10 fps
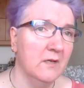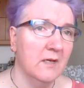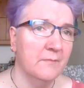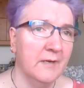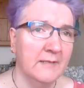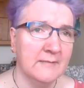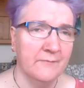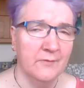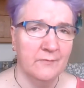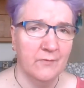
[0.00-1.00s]
I
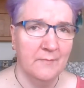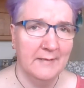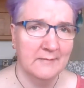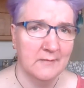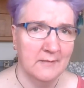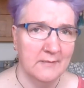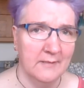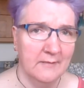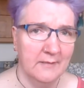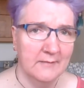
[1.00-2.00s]
suffer from anxiety
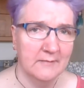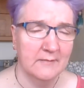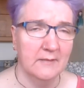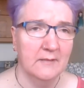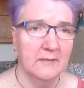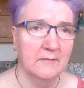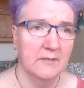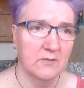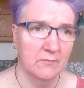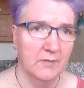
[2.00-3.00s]
at night,
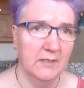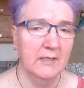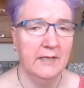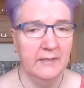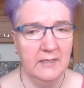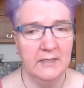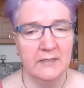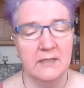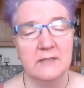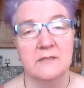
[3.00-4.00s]
insomnia and then
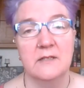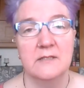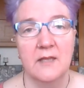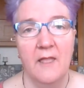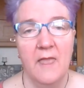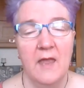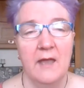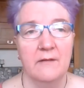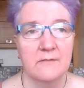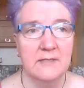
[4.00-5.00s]
anxiety.
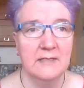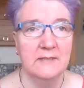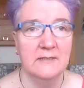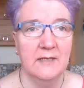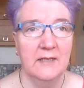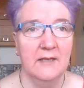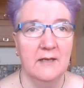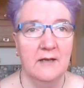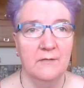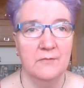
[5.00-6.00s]
And on Saturday,
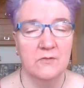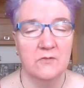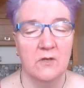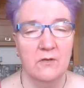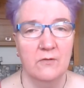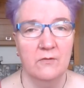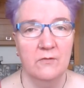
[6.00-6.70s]
I was so